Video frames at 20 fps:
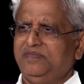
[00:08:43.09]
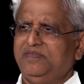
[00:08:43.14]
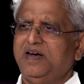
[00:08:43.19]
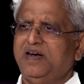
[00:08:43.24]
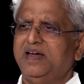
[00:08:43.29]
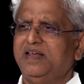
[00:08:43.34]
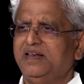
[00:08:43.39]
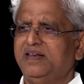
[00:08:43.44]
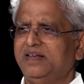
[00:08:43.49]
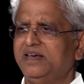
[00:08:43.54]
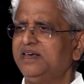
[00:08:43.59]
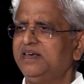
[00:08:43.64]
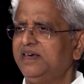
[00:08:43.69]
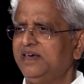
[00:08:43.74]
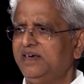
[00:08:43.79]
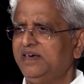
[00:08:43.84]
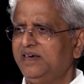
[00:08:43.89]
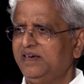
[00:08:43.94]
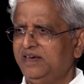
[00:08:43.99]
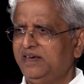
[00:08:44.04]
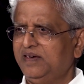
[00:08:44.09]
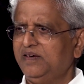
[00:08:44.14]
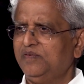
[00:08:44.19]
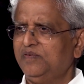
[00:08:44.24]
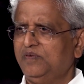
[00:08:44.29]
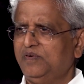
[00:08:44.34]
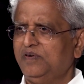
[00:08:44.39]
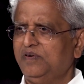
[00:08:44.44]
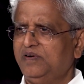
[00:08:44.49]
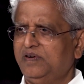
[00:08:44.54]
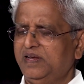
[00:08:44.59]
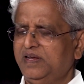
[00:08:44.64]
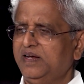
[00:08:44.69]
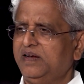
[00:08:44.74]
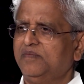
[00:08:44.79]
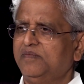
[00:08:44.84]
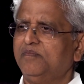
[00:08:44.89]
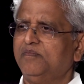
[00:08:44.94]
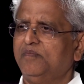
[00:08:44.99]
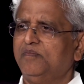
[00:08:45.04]
Finally, he would
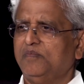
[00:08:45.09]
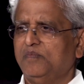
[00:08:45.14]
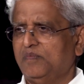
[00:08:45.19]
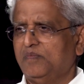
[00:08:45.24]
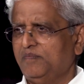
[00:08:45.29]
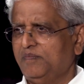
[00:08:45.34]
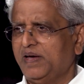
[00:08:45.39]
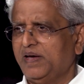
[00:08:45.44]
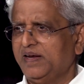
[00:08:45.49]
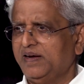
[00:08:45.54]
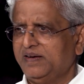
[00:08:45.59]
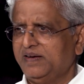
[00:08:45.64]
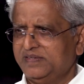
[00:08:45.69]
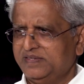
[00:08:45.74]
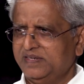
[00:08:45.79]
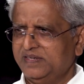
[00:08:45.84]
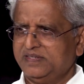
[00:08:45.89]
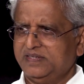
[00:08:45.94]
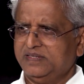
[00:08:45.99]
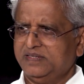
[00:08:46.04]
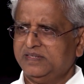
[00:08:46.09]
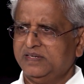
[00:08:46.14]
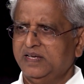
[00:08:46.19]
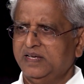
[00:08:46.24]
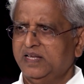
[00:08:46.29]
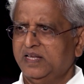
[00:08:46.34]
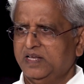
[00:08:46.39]
take many decisions,